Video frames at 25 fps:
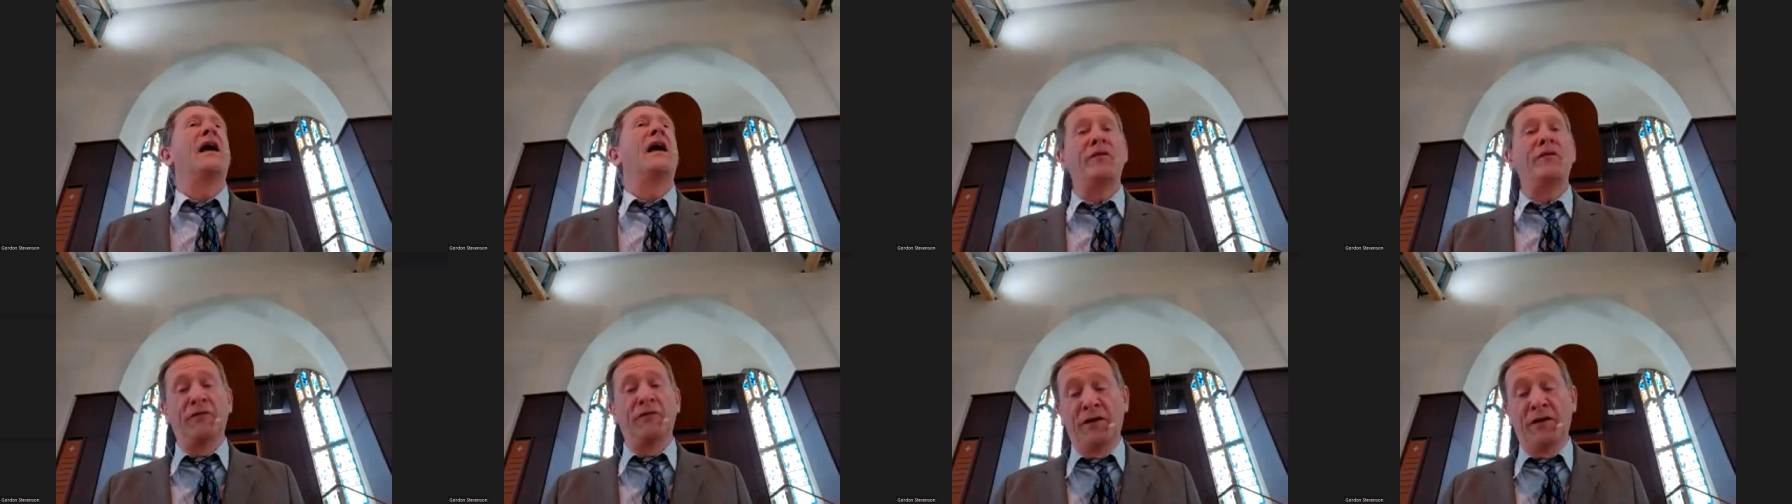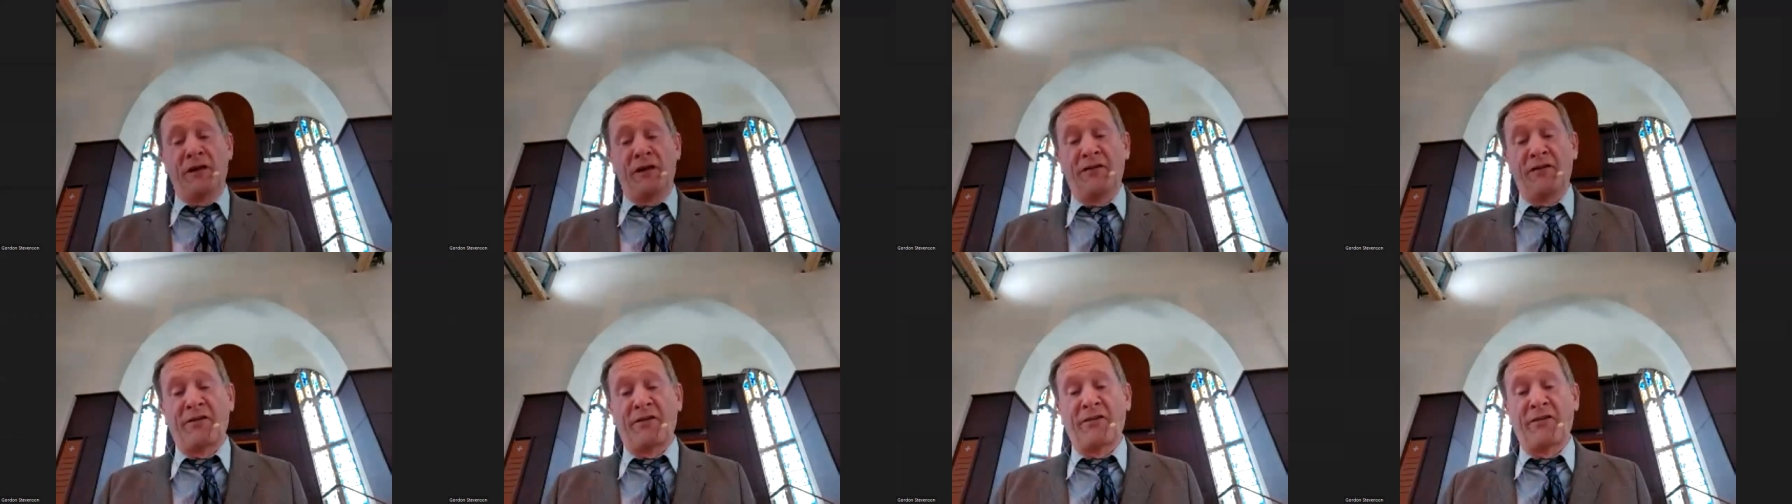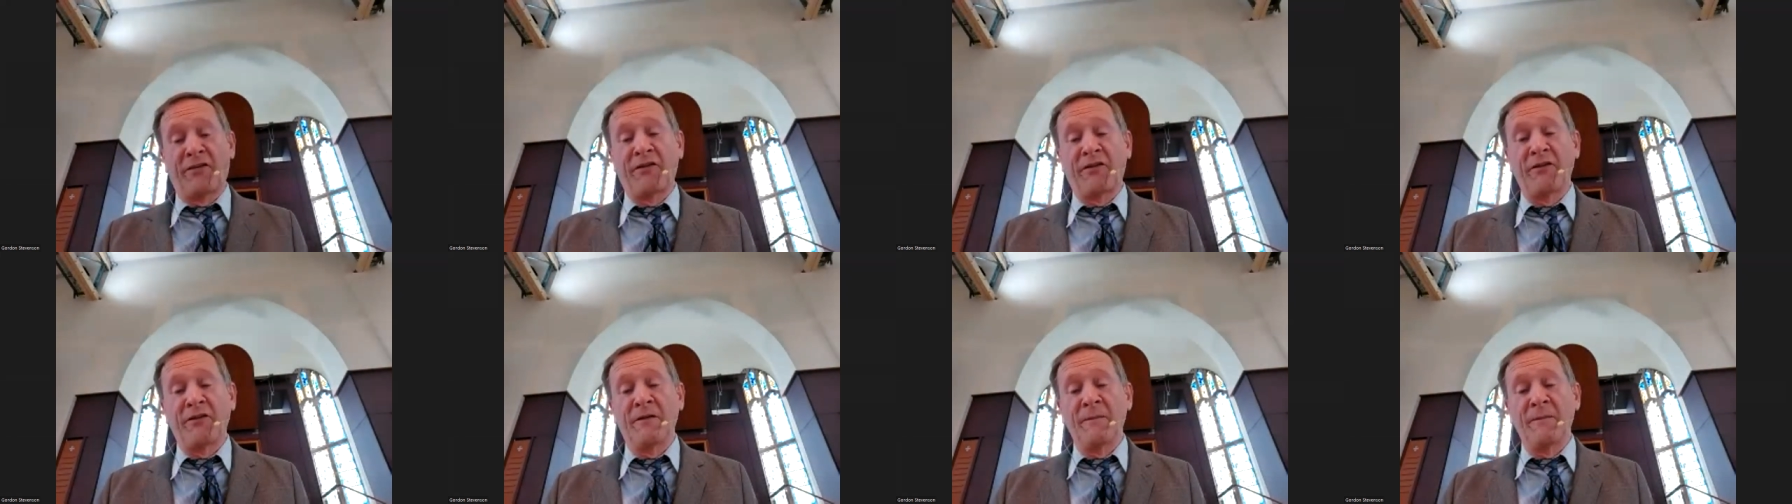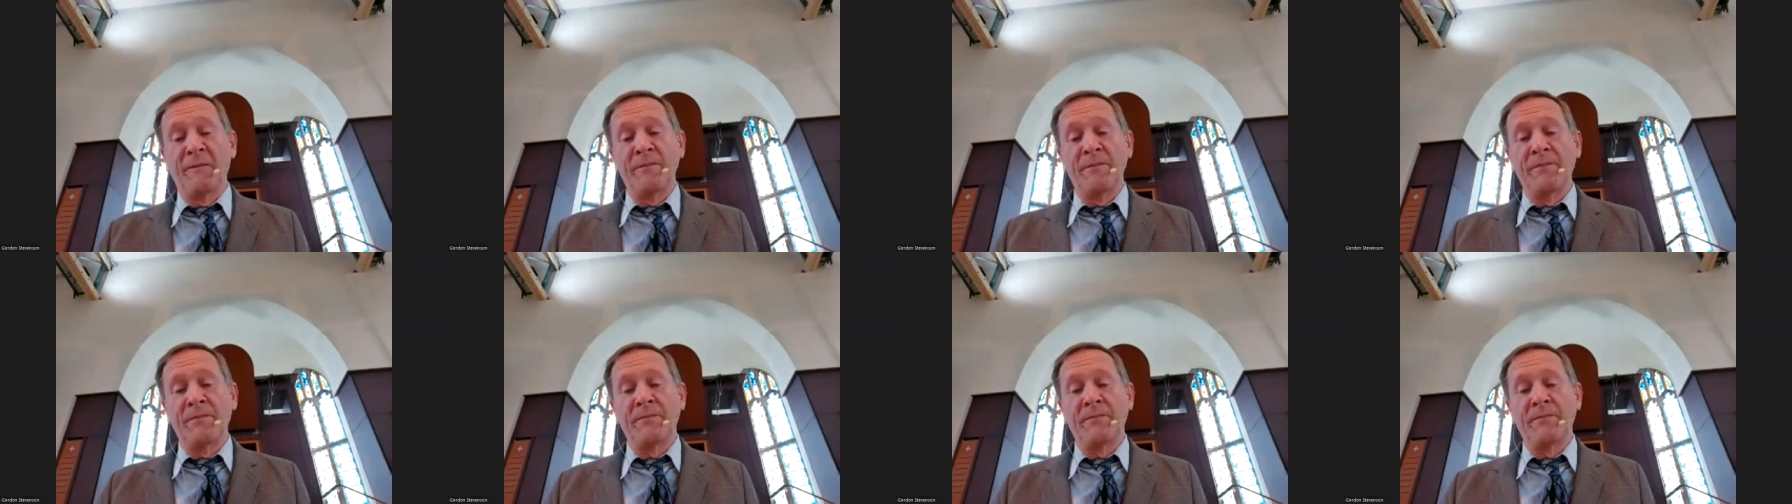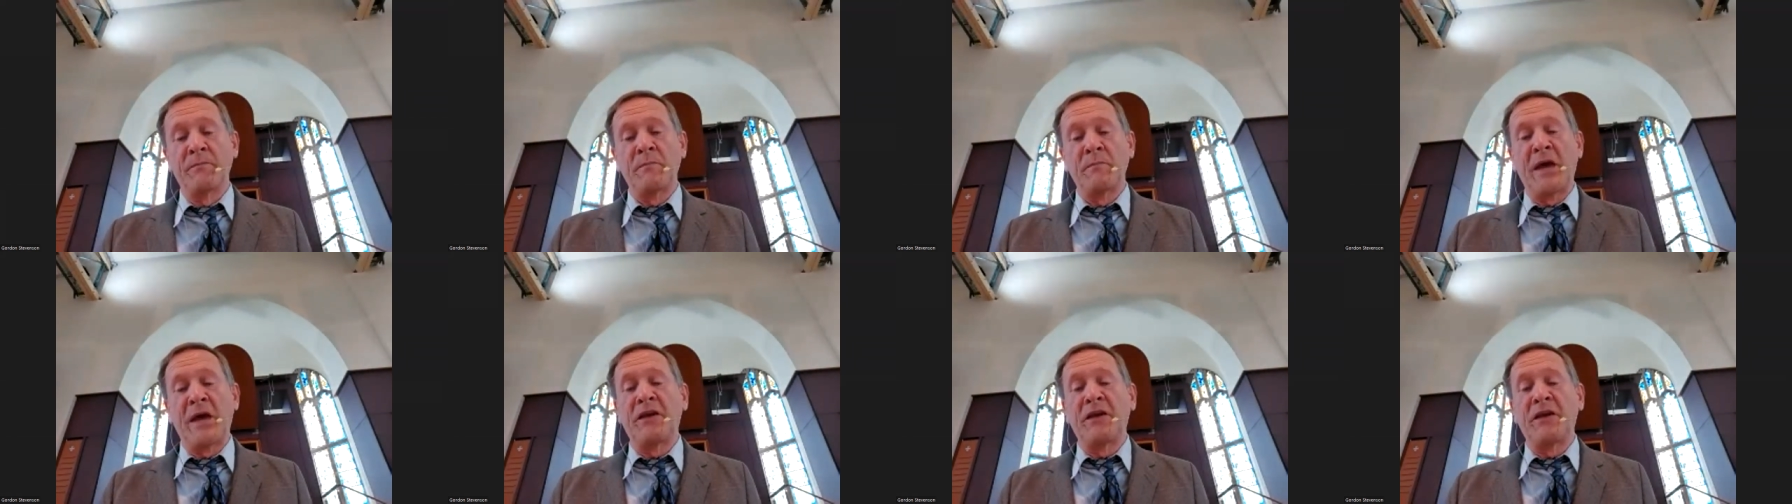efforts,
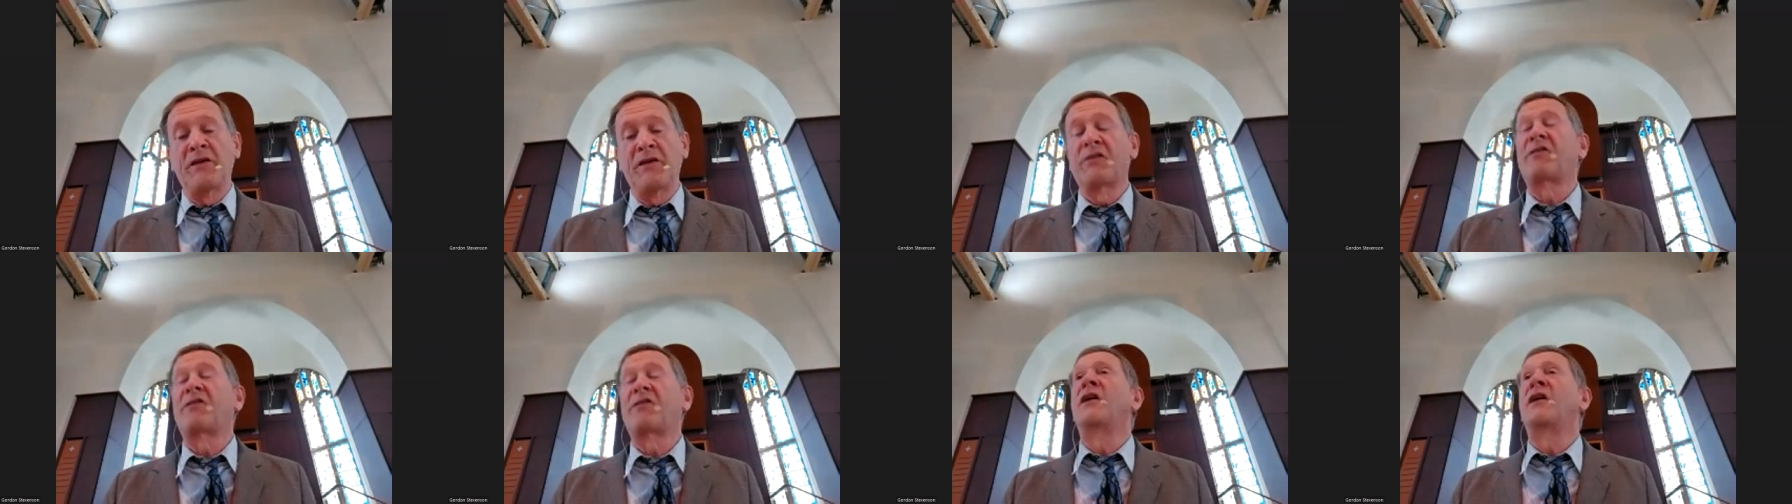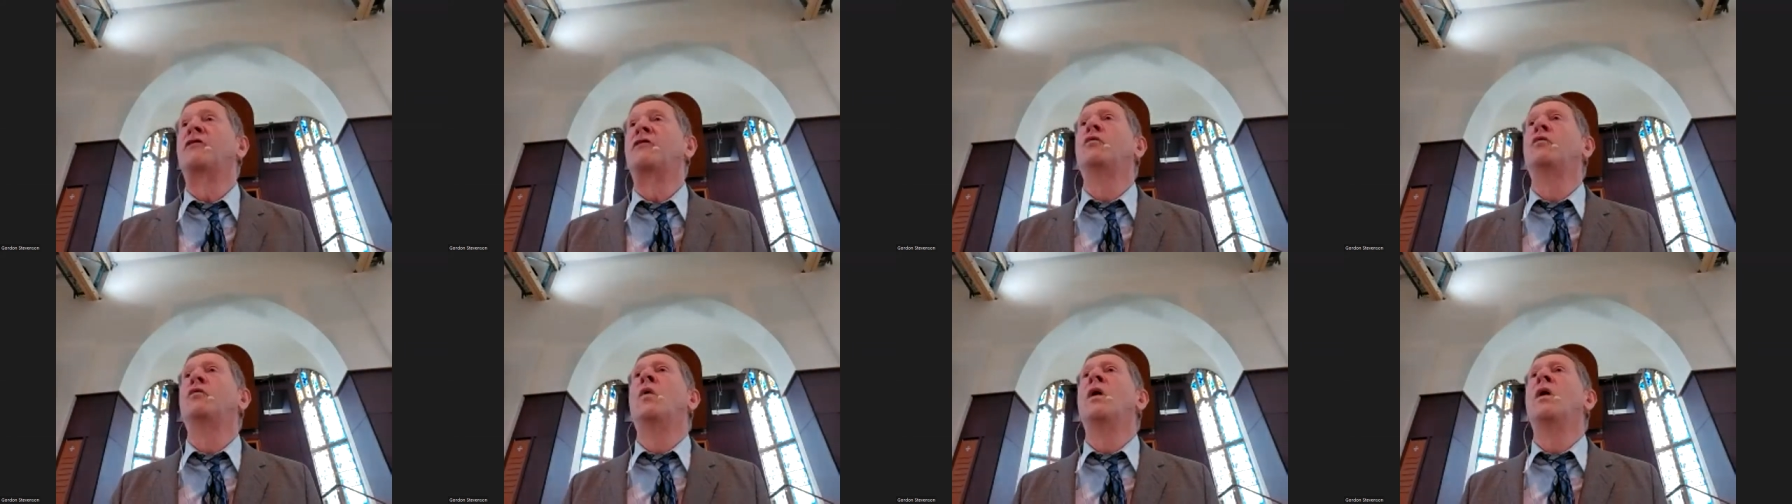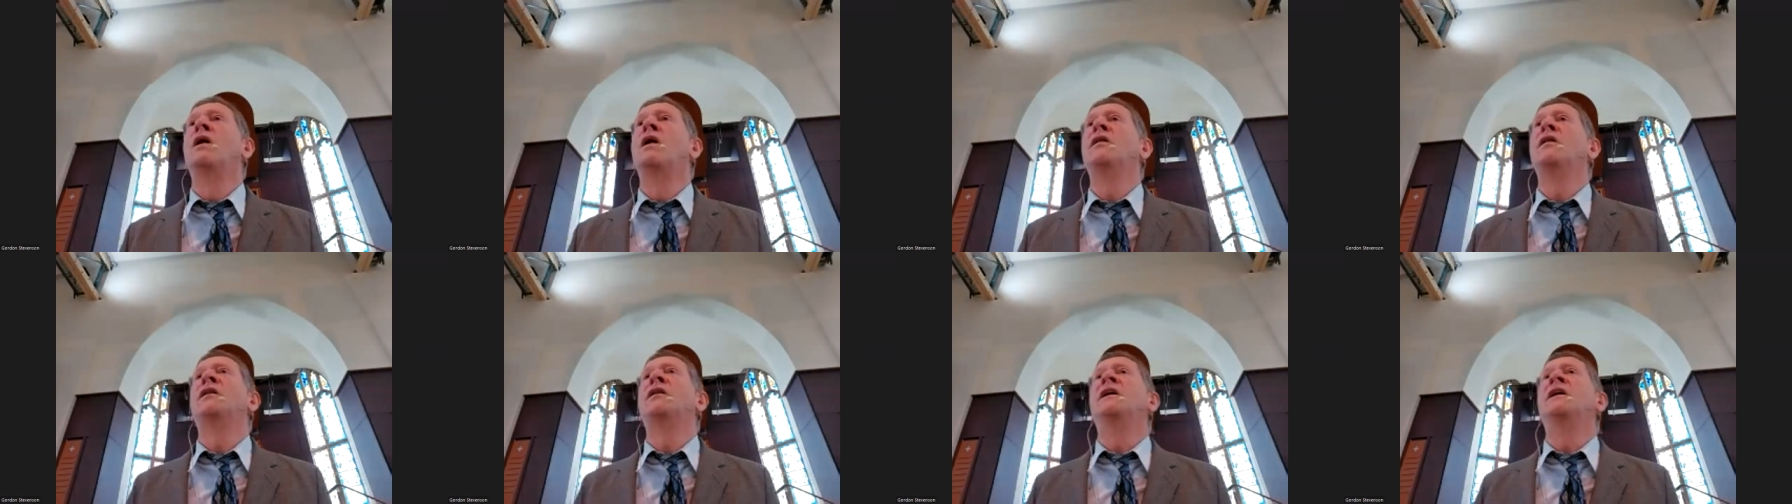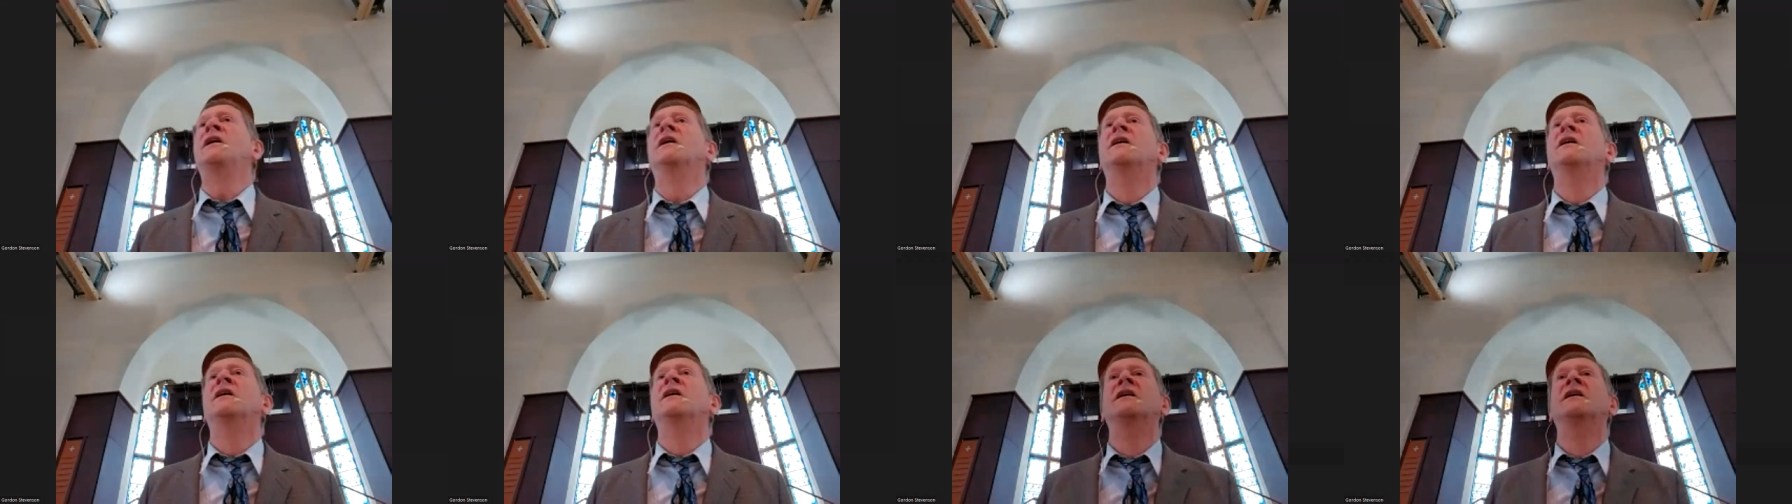make yourself worthy